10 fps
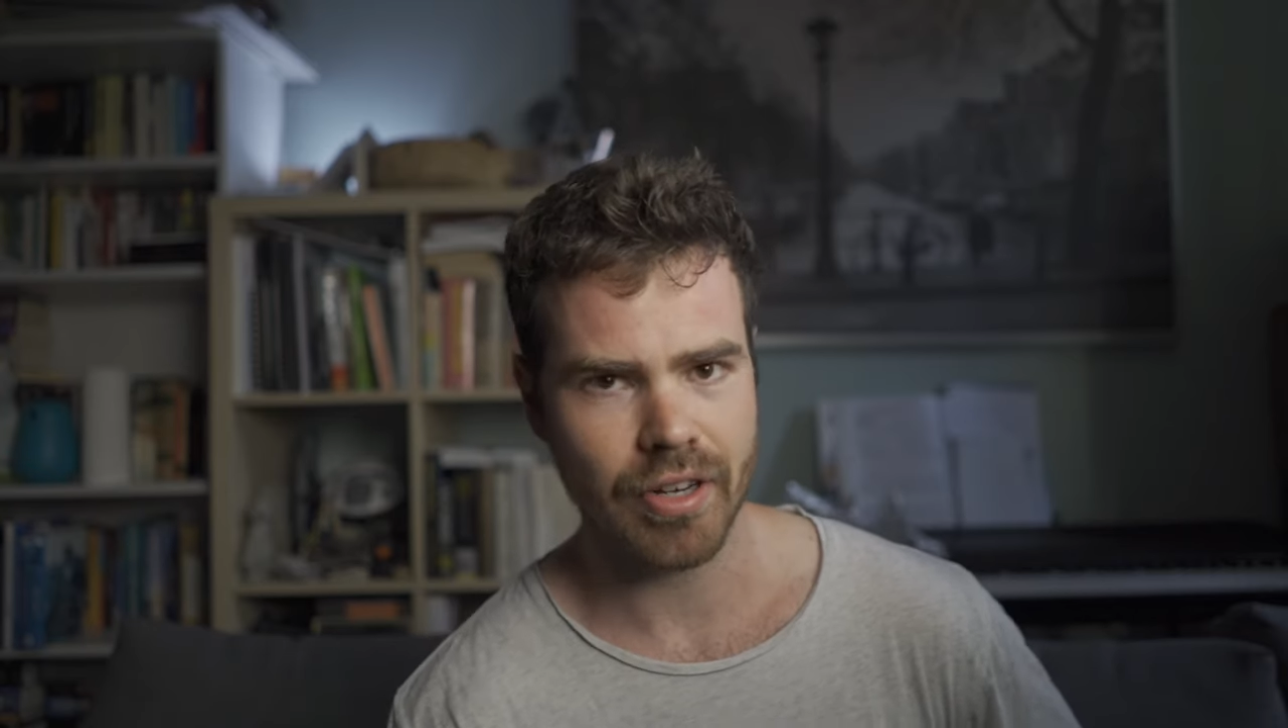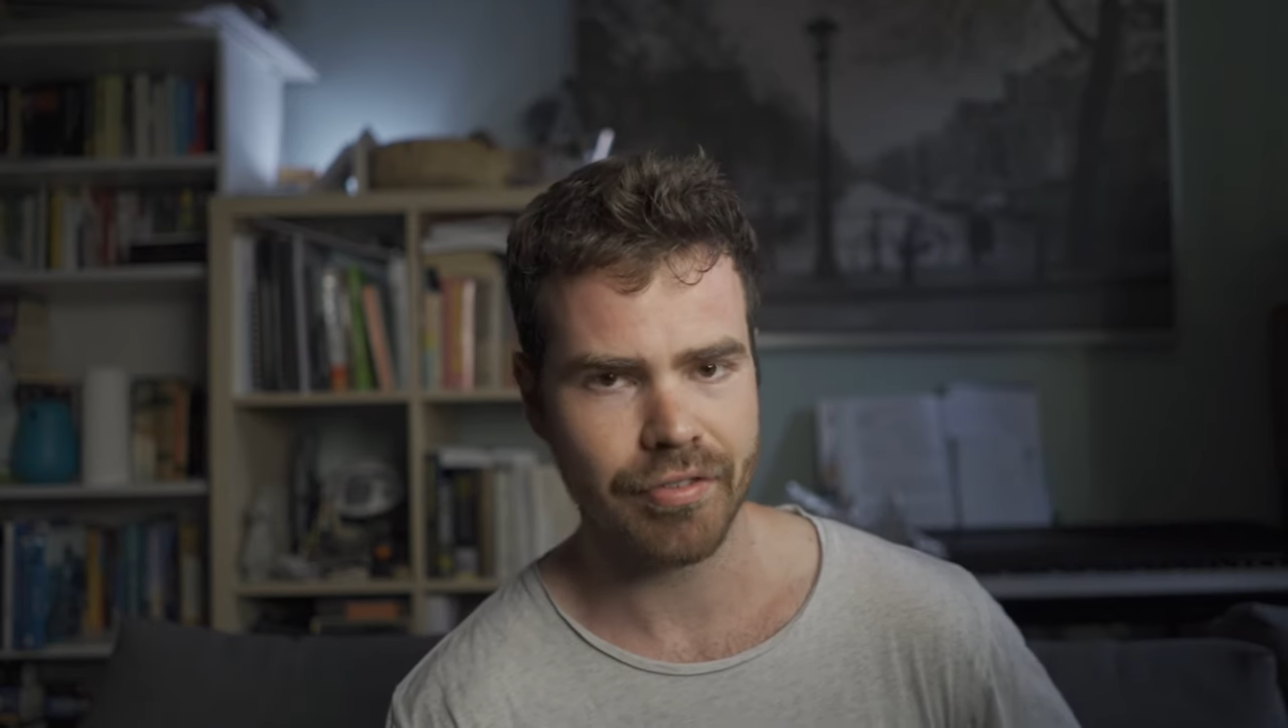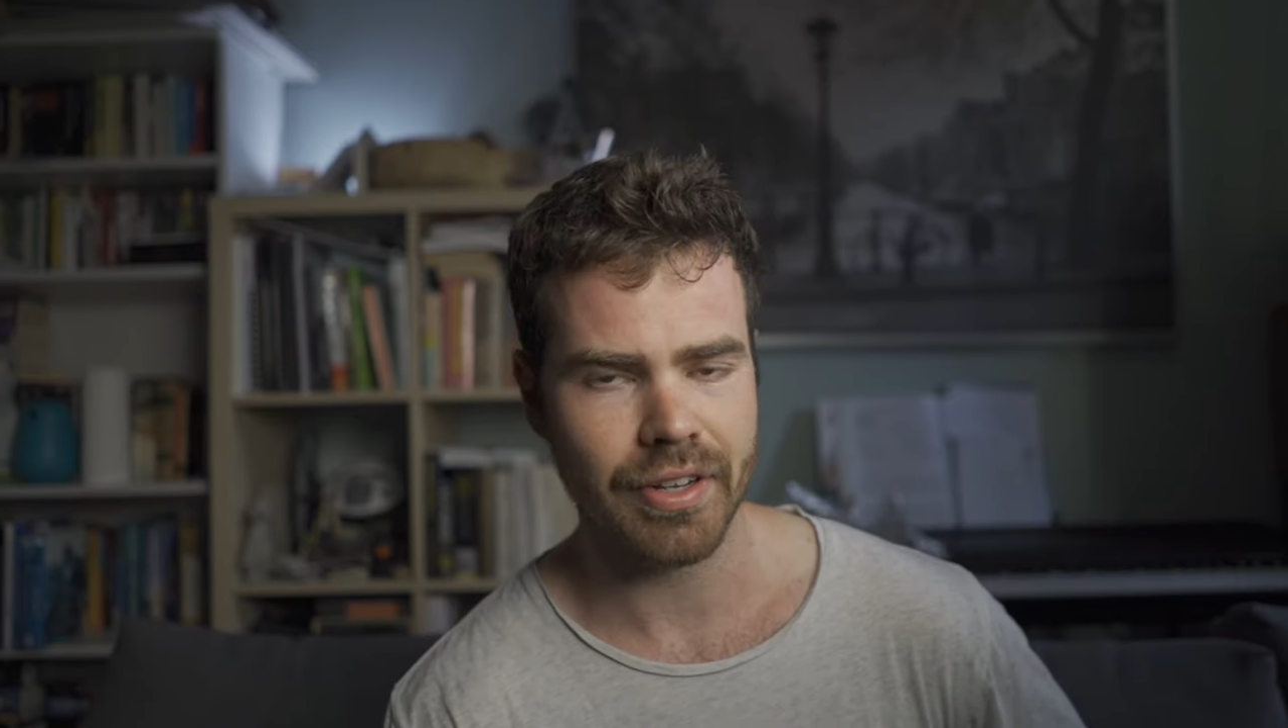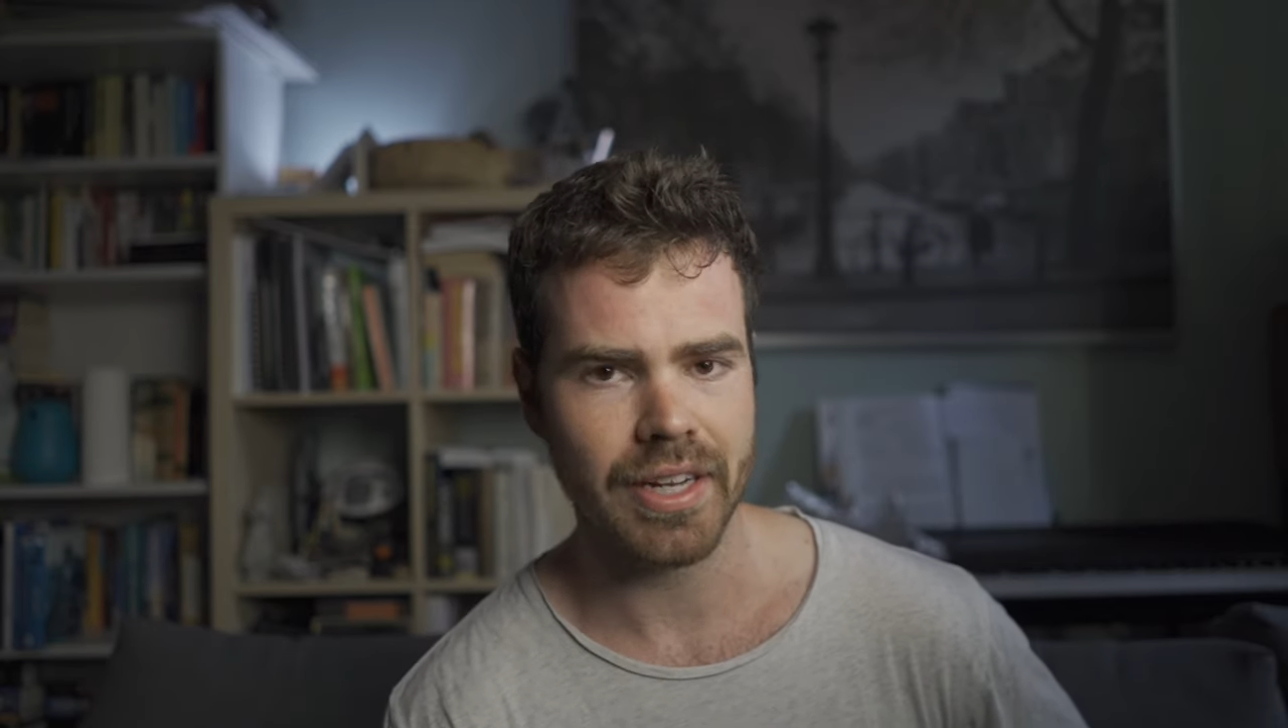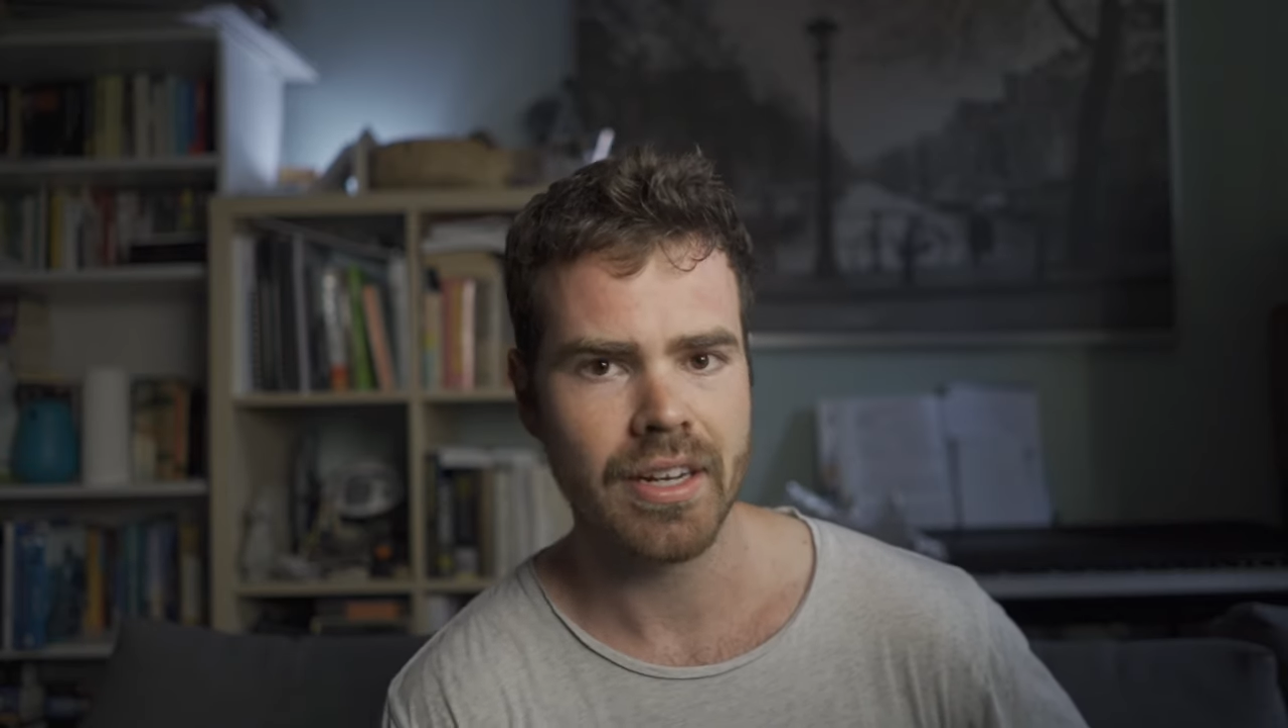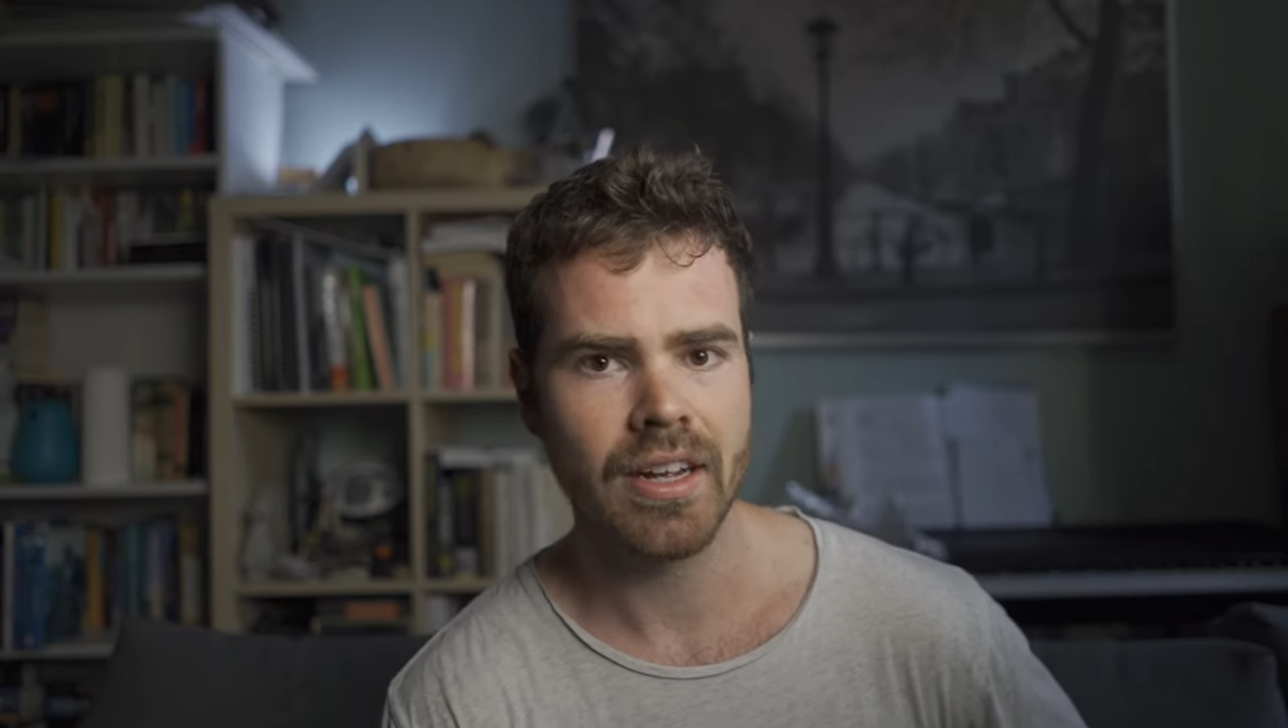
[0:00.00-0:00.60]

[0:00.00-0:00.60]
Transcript: roughly